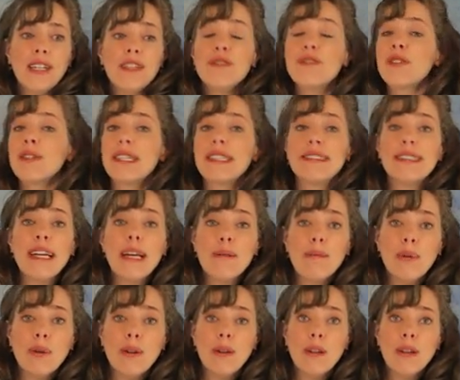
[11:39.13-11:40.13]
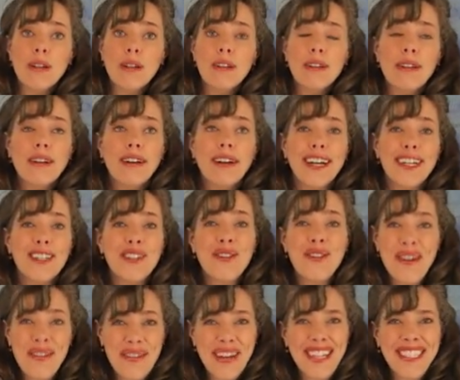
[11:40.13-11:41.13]
for example, I
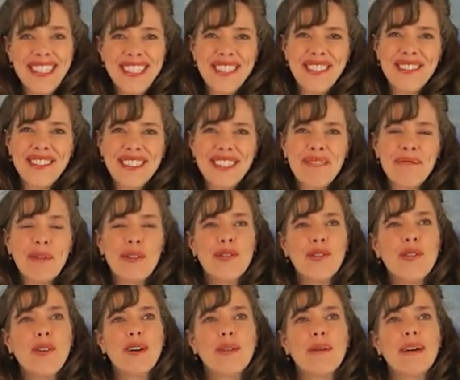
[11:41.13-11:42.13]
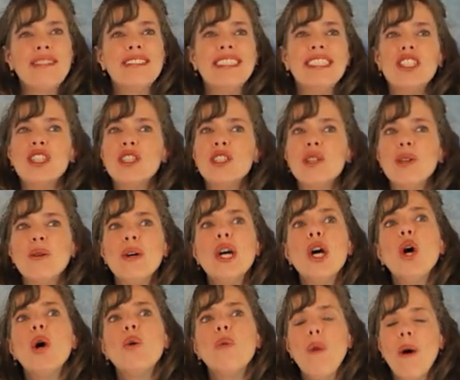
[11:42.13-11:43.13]
know I've had to do this before where I've said, you know,
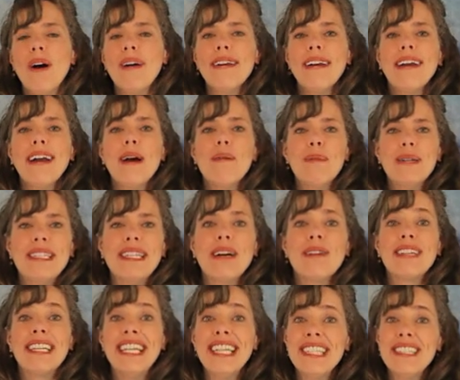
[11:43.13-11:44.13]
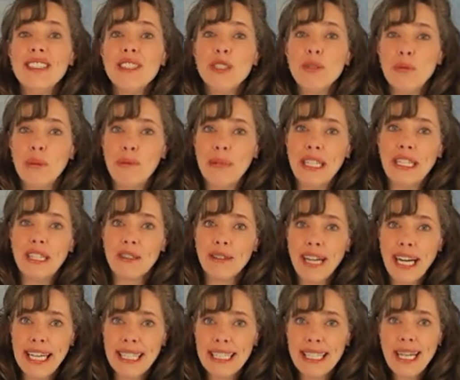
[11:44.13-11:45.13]
walking up and down hills would be
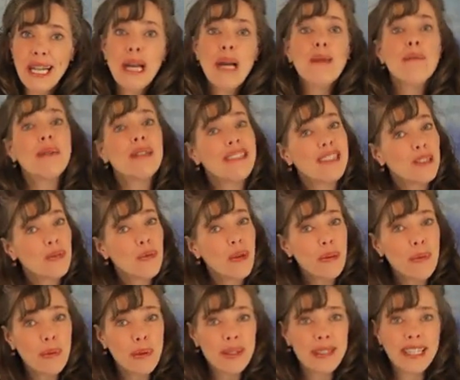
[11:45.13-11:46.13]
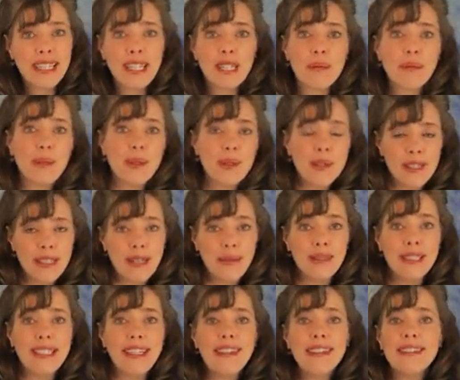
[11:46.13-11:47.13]
great. But this one particular person I
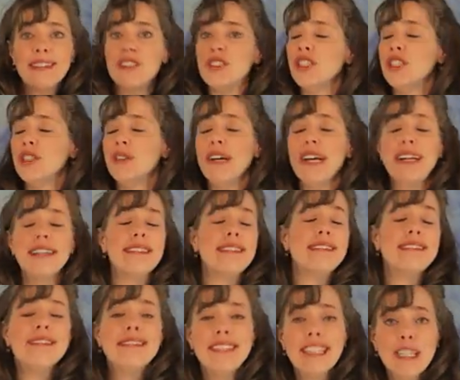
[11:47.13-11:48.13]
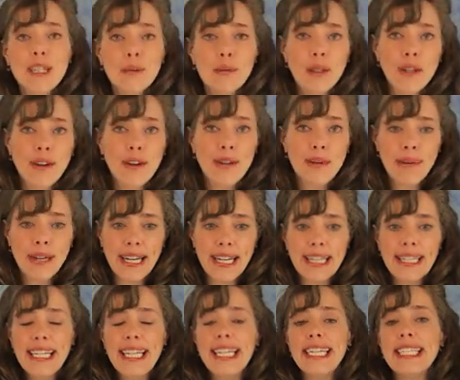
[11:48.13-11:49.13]
was telling this to had terrible
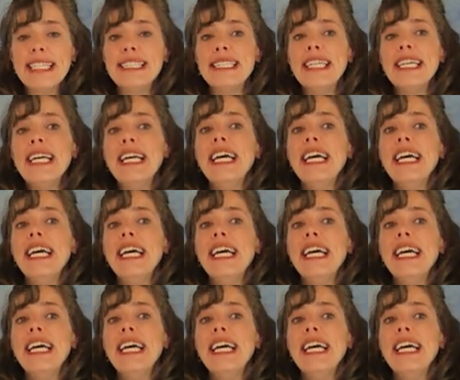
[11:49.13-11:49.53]
arthritic knees.